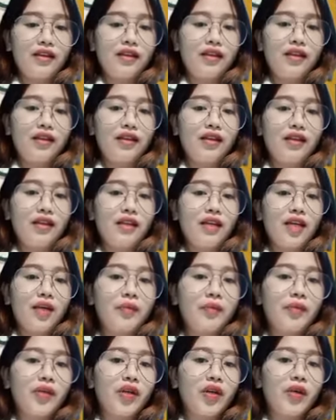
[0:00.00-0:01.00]
The
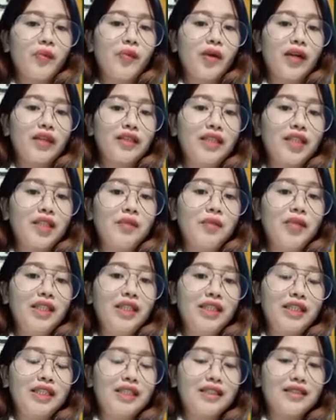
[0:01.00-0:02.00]
number of
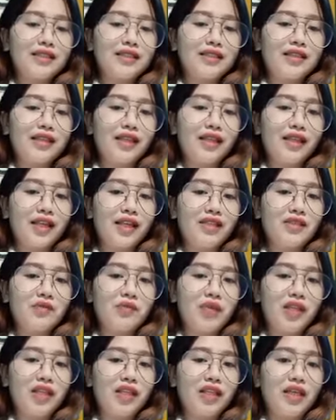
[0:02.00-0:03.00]
activities that has
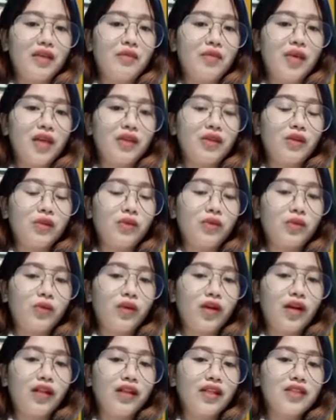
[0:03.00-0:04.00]
been given to
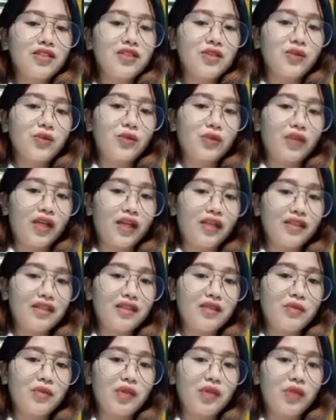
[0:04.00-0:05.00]
college
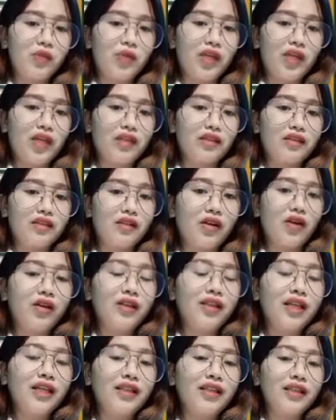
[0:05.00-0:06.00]
students between
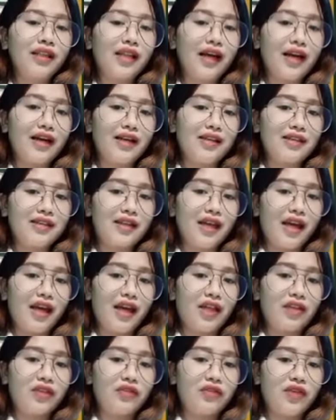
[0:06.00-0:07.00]
online class
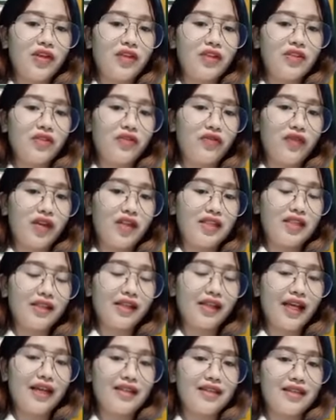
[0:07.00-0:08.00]
and face-to-face
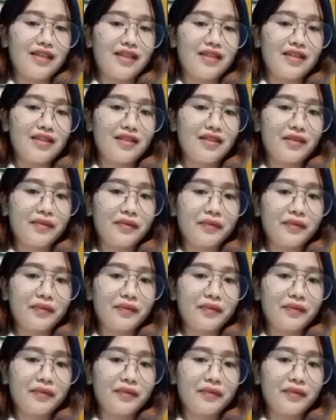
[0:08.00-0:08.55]
classes.